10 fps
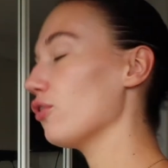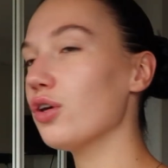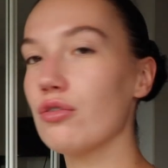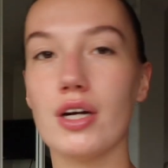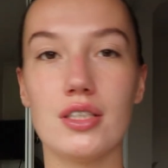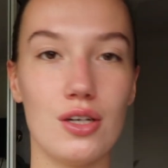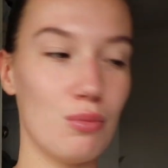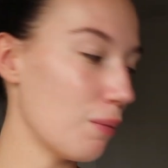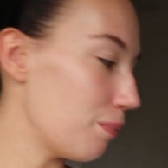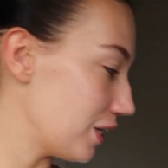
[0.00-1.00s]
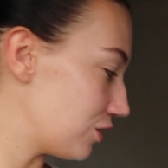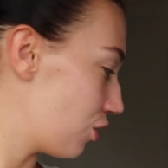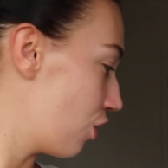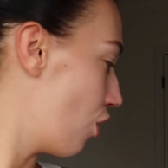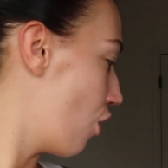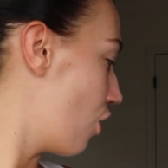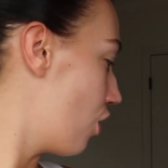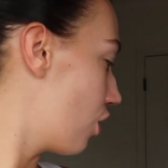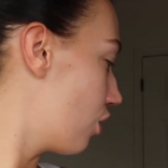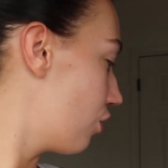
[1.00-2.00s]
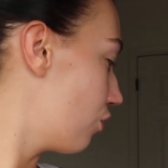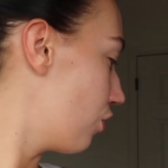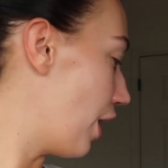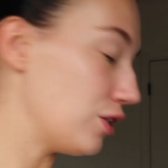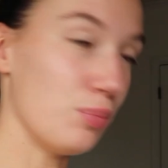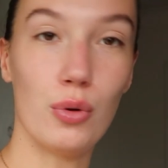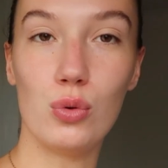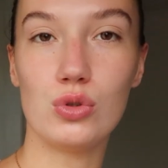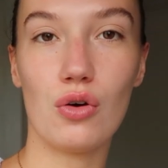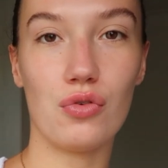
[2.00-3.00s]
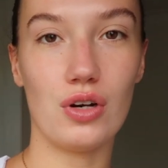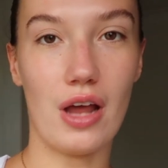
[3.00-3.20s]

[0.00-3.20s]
got you resting on my bed head bald for